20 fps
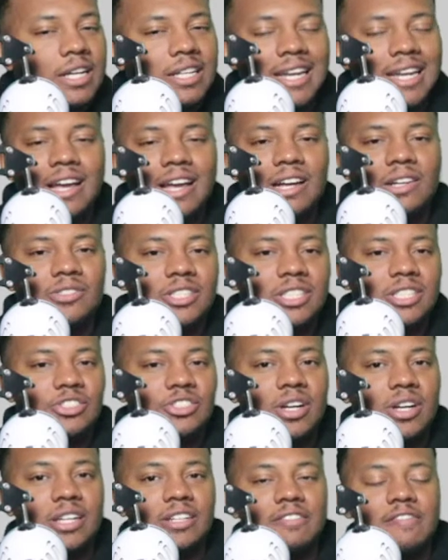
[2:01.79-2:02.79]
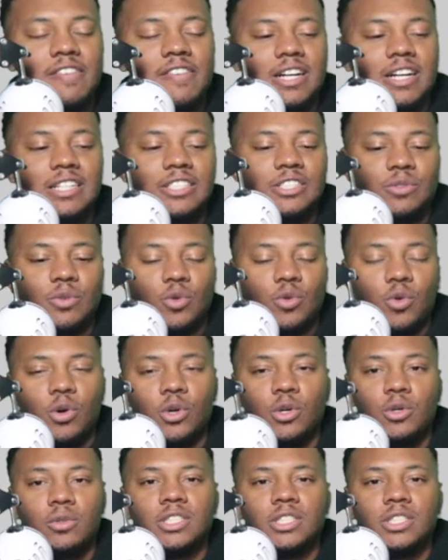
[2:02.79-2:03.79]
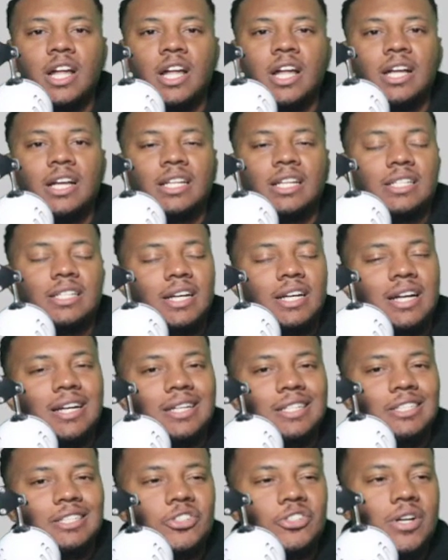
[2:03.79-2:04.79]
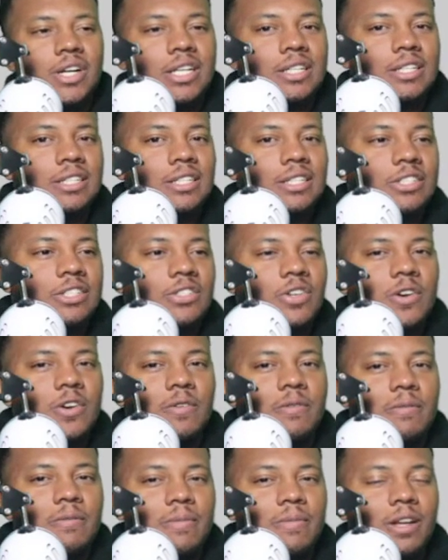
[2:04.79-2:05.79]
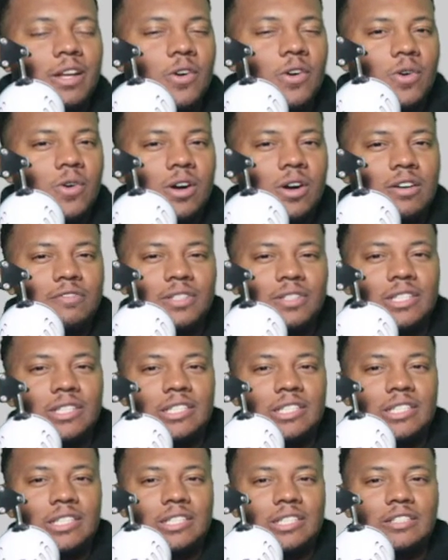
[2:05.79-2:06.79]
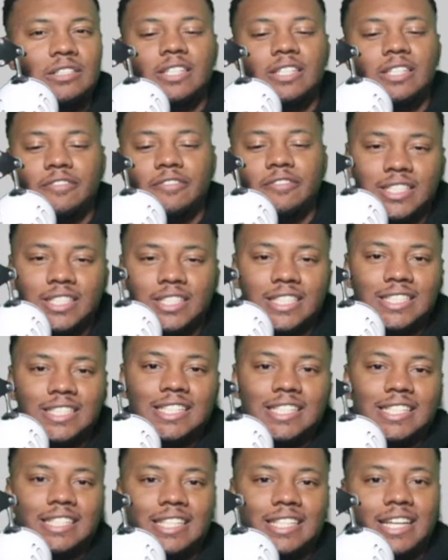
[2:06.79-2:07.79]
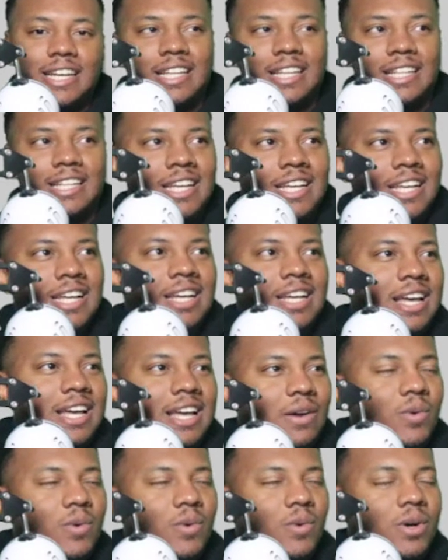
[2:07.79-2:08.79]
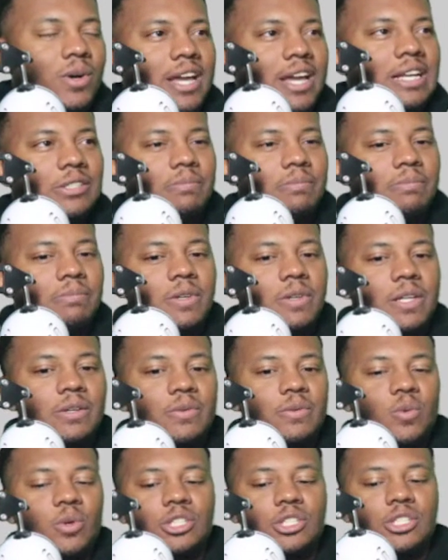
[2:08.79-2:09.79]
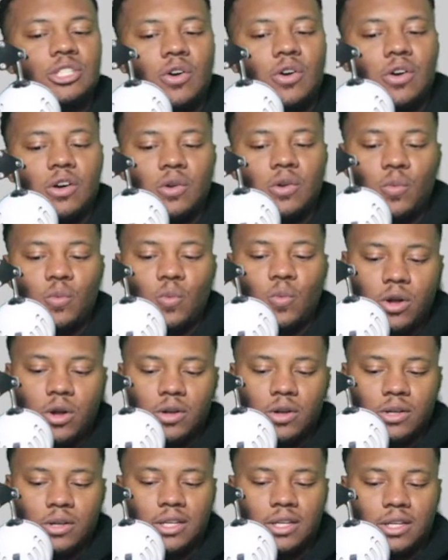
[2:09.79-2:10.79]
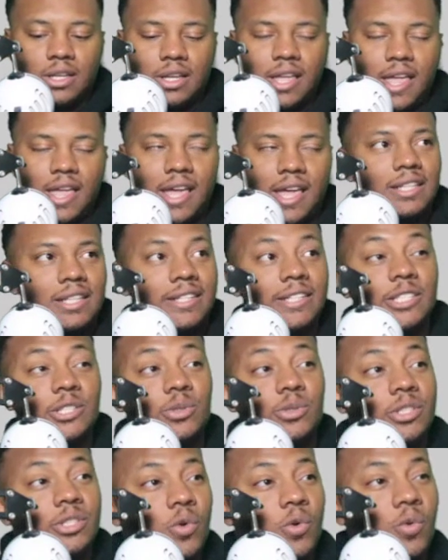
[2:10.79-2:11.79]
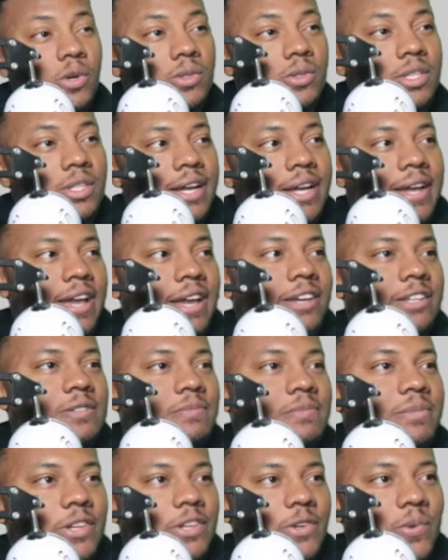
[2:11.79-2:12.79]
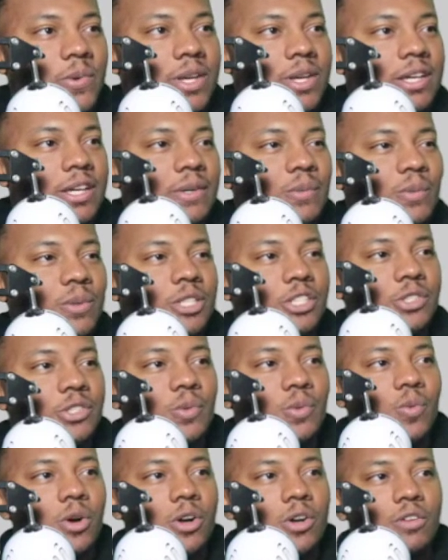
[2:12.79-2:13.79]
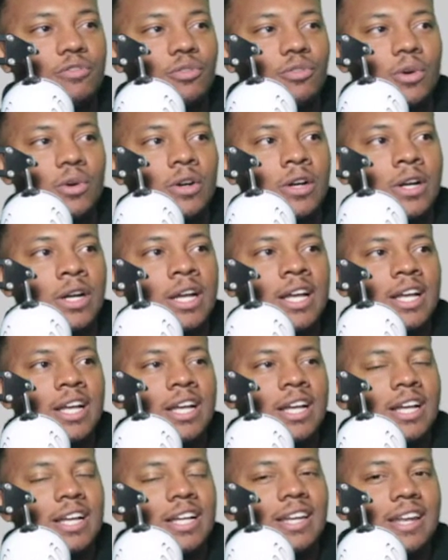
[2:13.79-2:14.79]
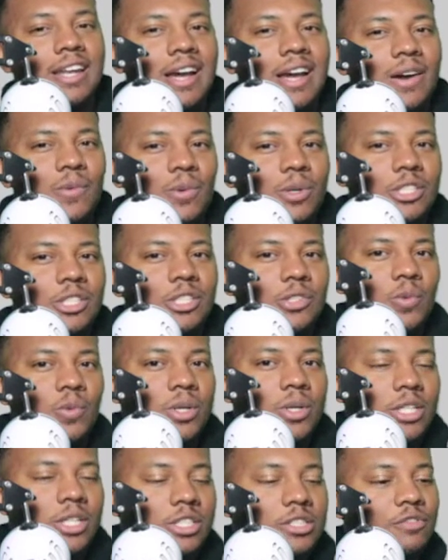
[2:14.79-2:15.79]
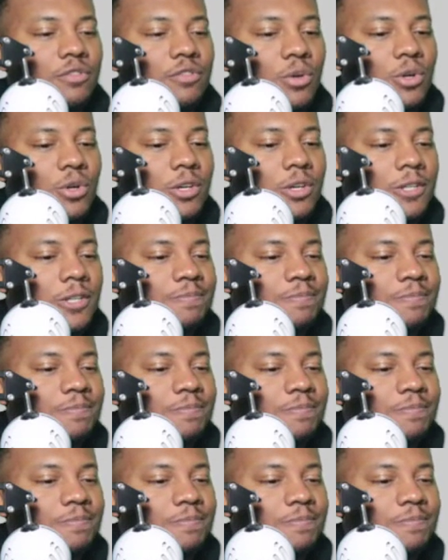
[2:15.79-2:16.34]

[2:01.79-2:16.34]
now I'm just trying to find some quotes that I can try to, you know, go off of and different things like that. And what came to me was hard work. And this was a quote that came to me: you get what you work for, not what you wish for.